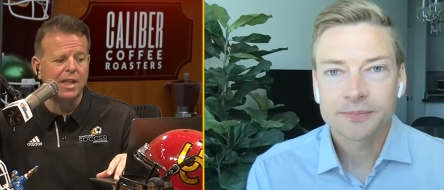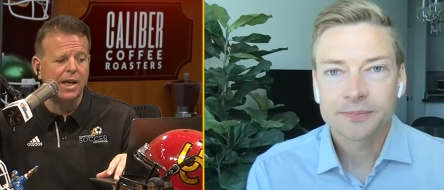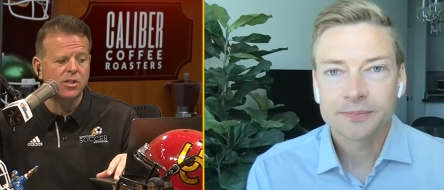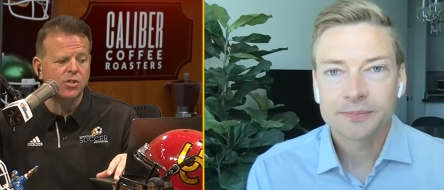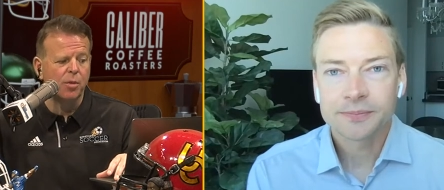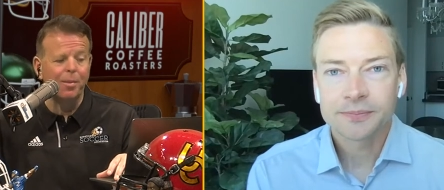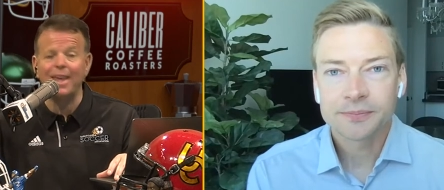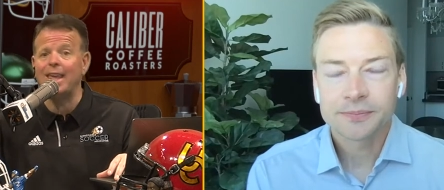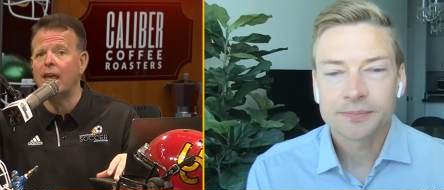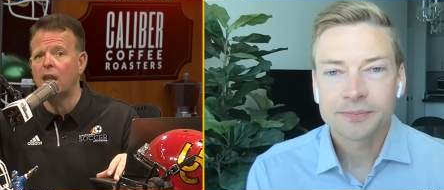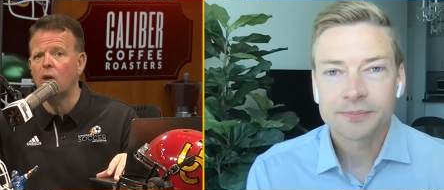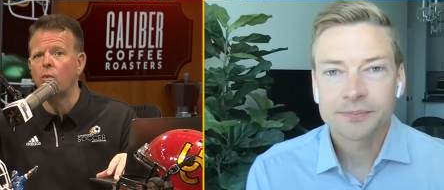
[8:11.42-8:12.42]
Speaker 1: last year,
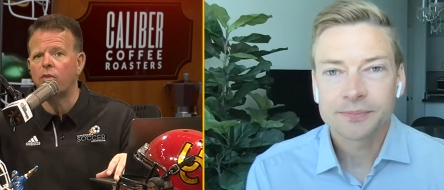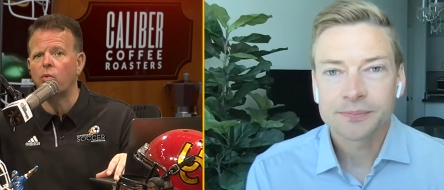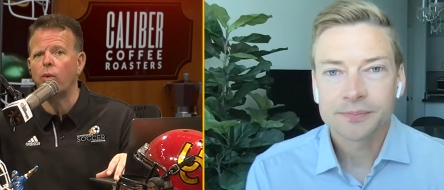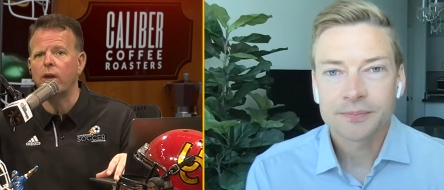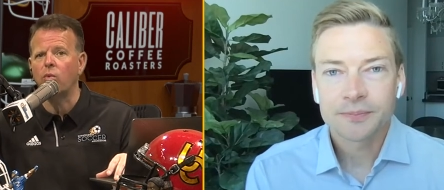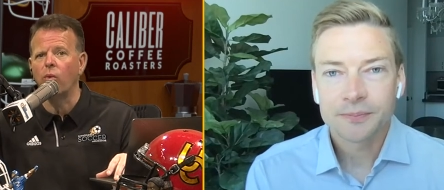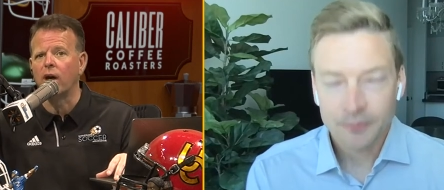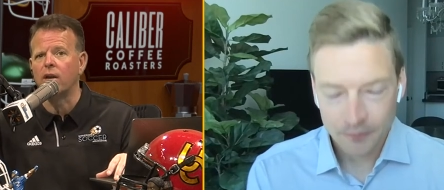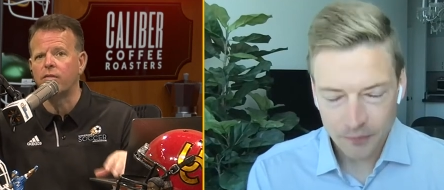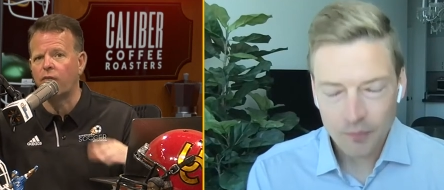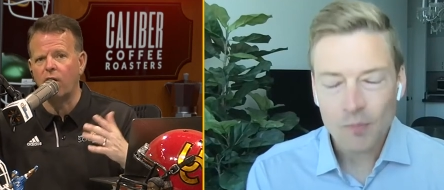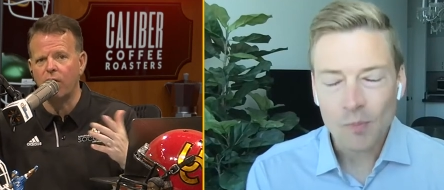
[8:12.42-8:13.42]
beginning with week one,
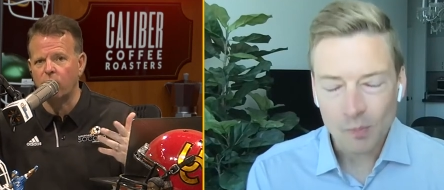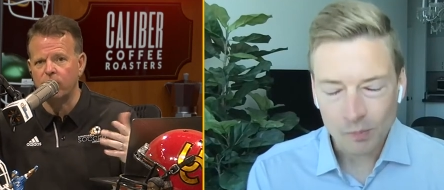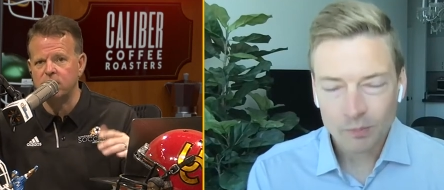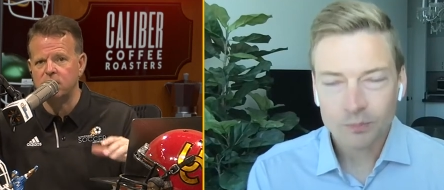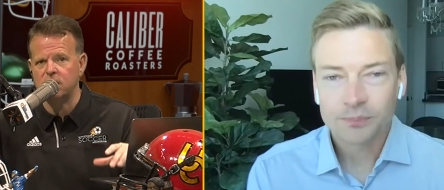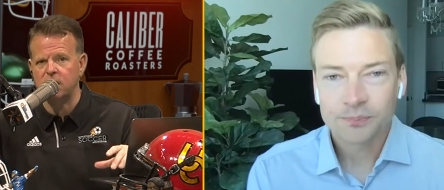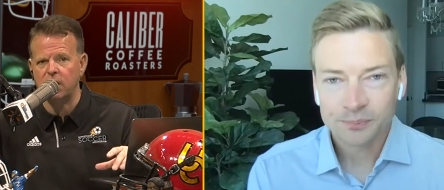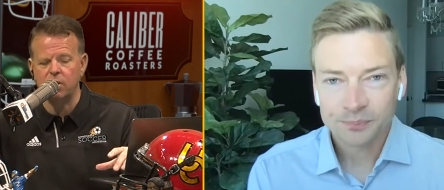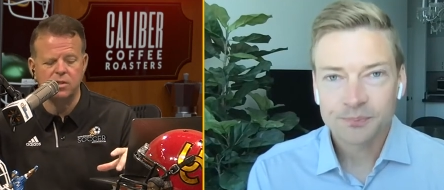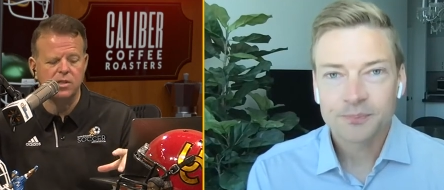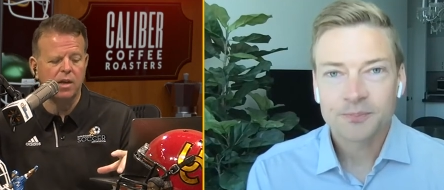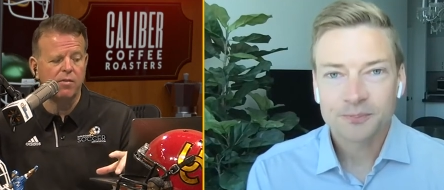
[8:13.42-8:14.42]
for all the reasons that you
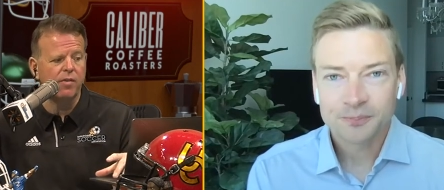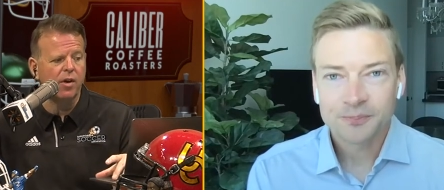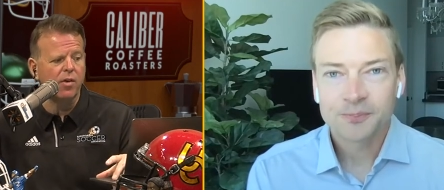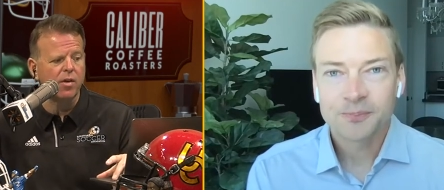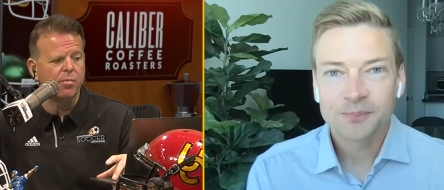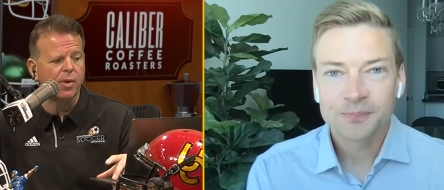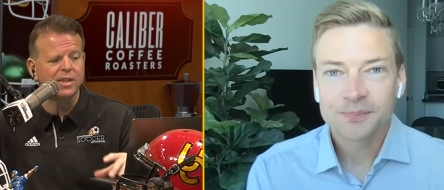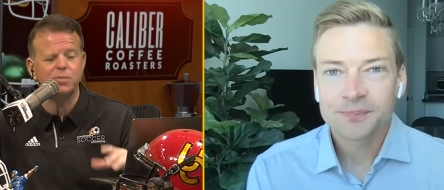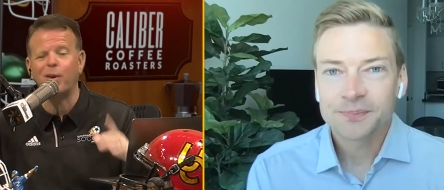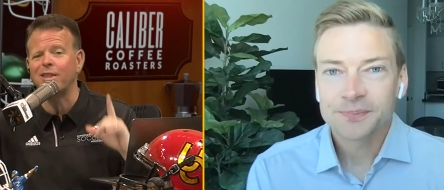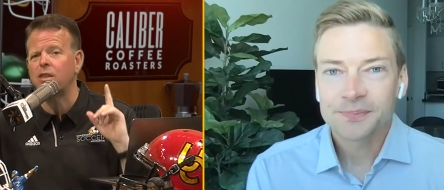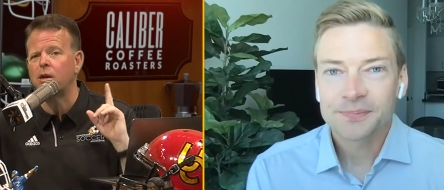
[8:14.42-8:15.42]
said. Very impressed.
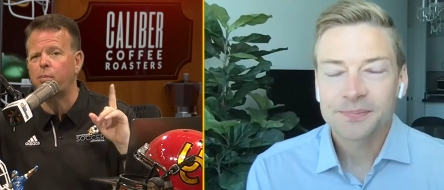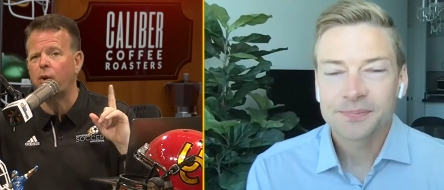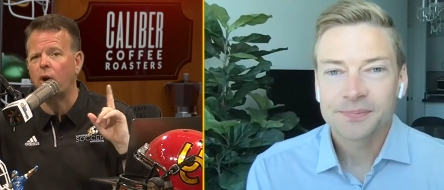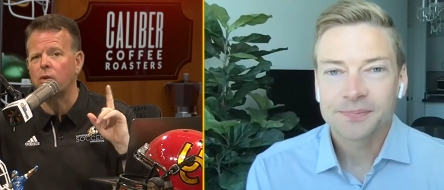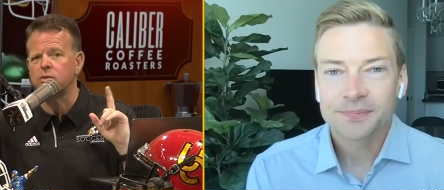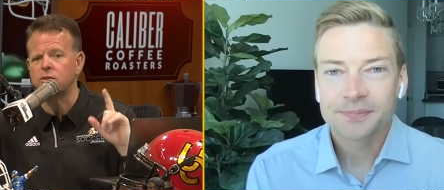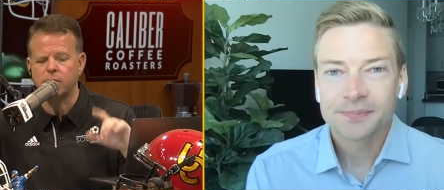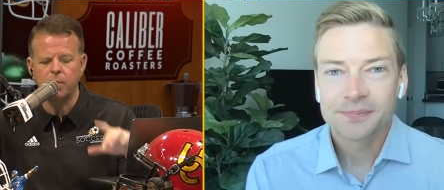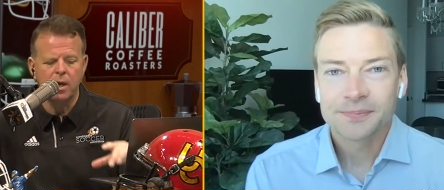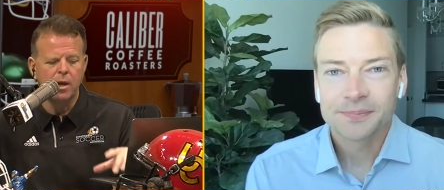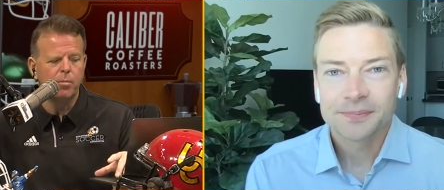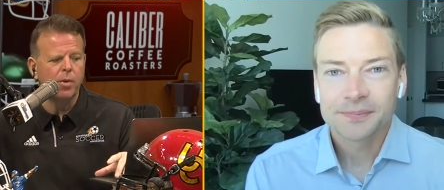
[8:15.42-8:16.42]
But they're pros.
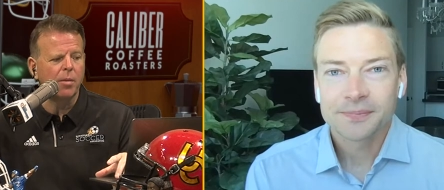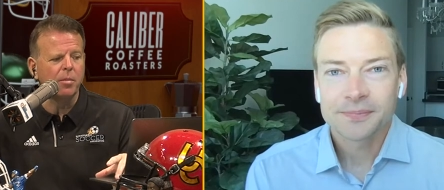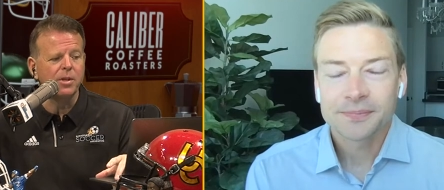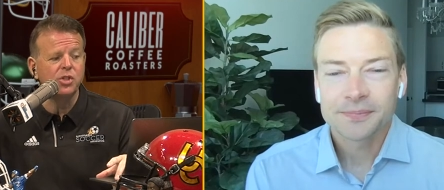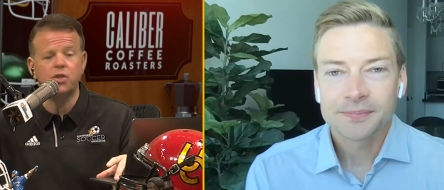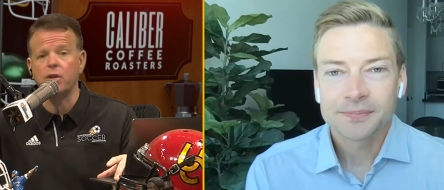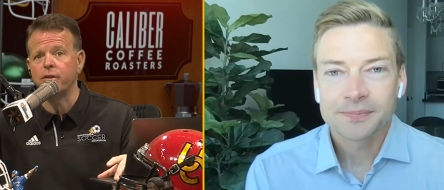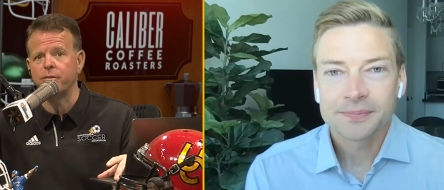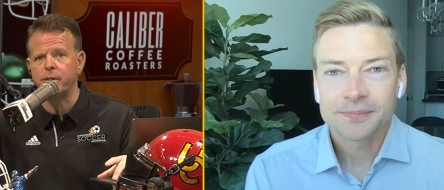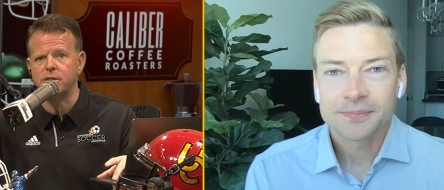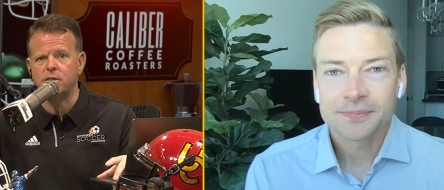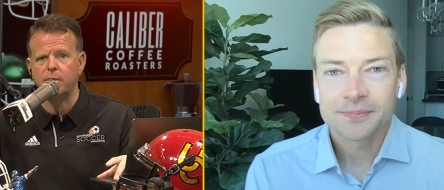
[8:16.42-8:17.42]
Probably shouldn't have
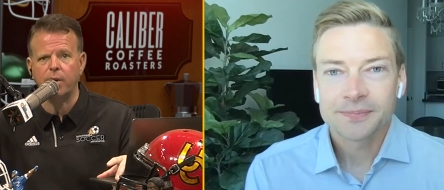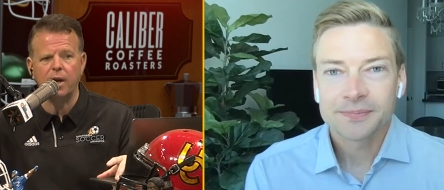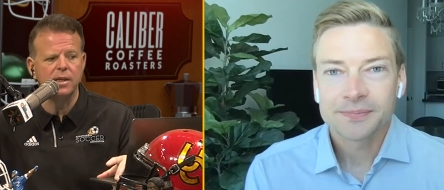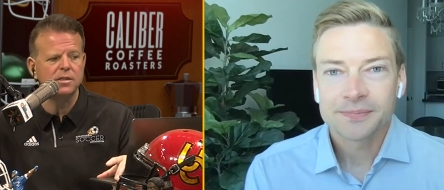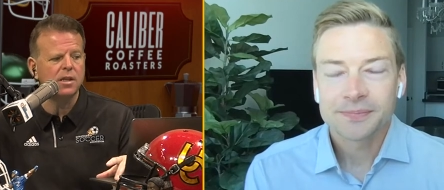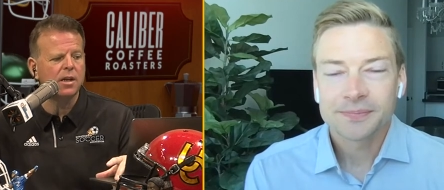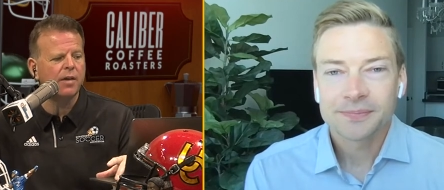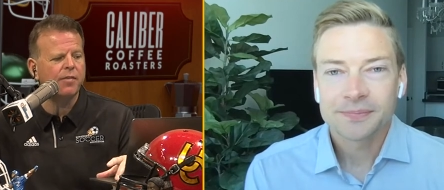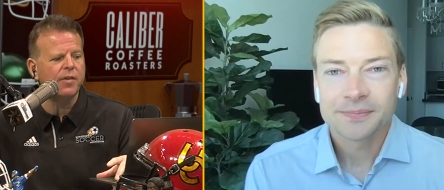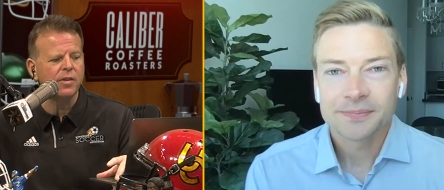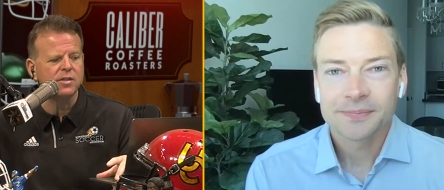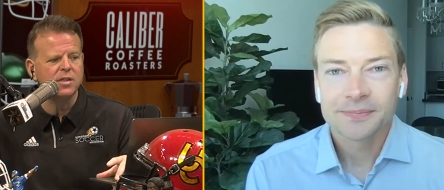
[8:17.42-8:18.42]
been surprised. And I
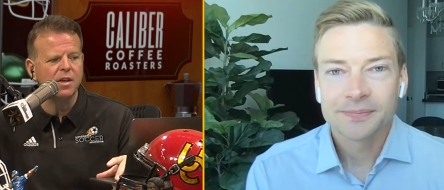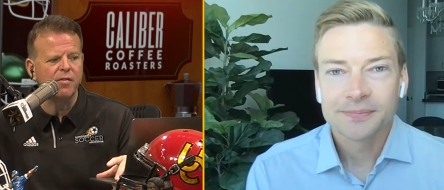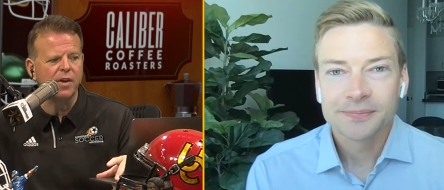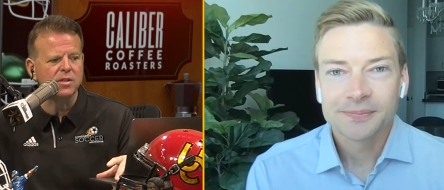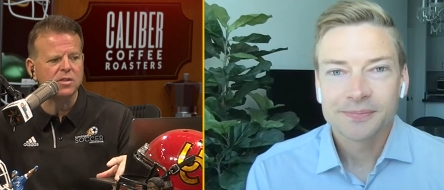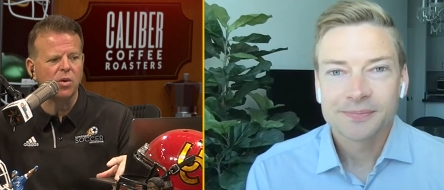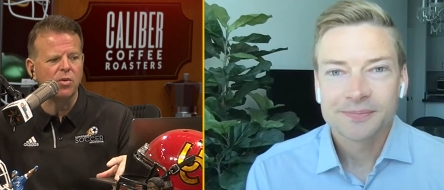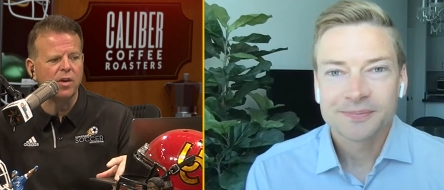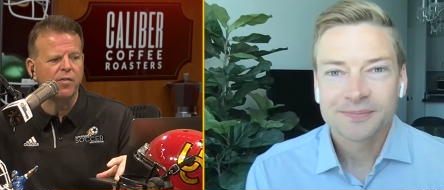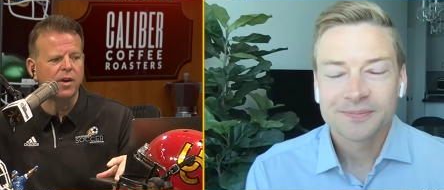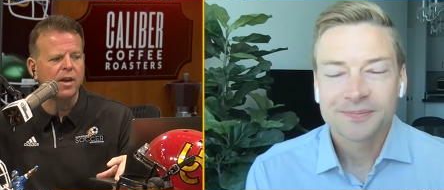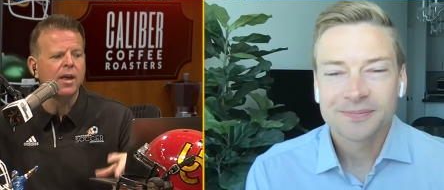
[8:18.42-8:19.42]
feel the CFL is no
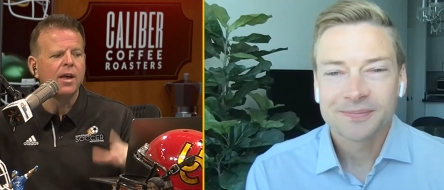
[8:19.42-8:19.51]
different.